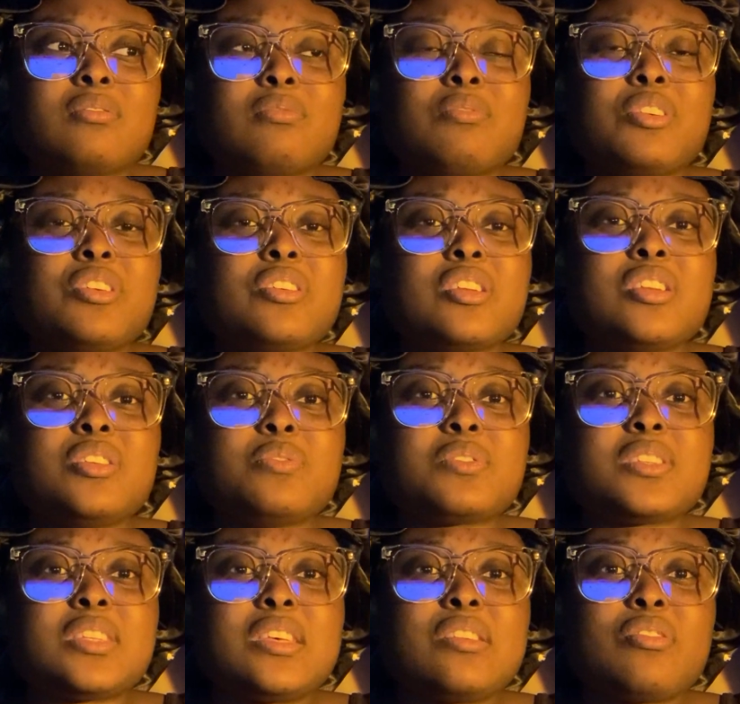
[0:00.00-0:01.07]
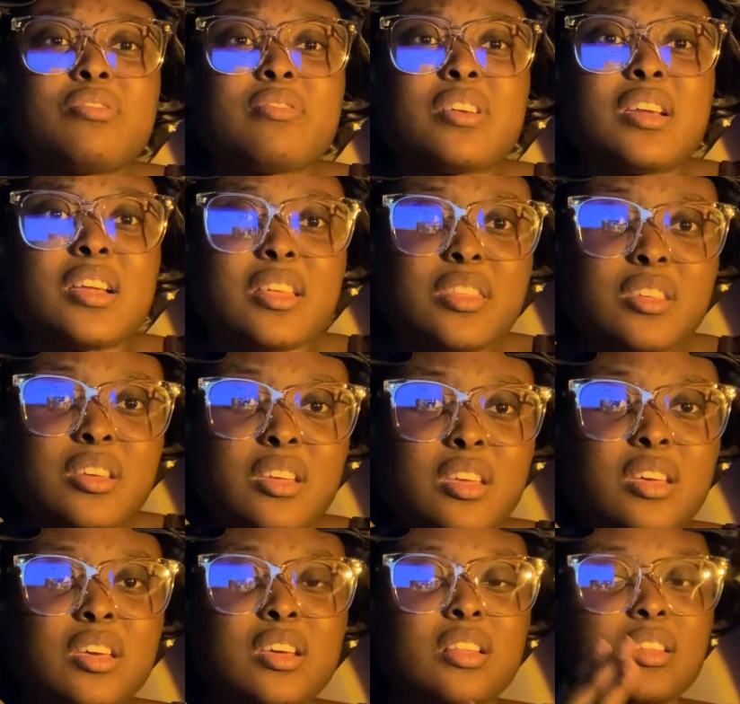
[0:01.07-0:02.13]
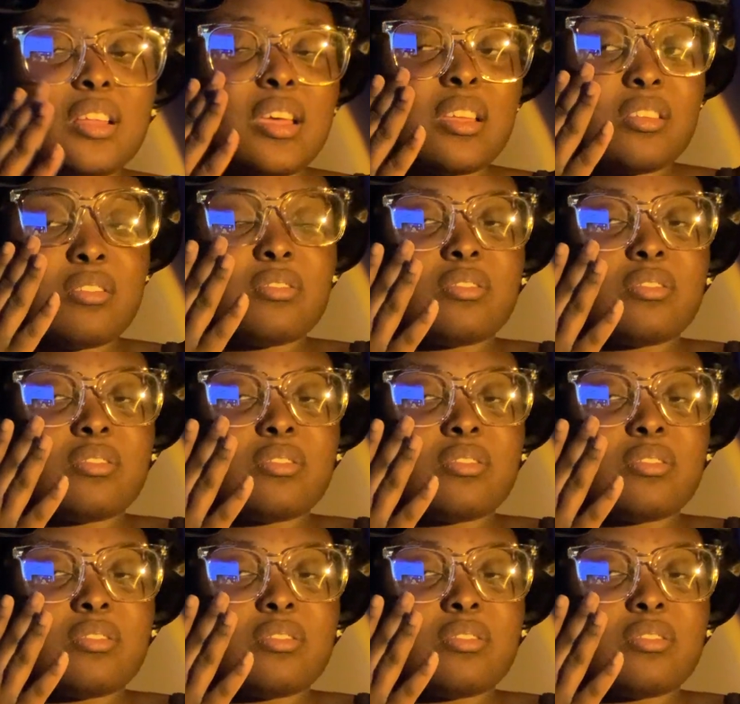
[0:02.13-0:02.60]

what are you gonna do, sing over nothing? Like,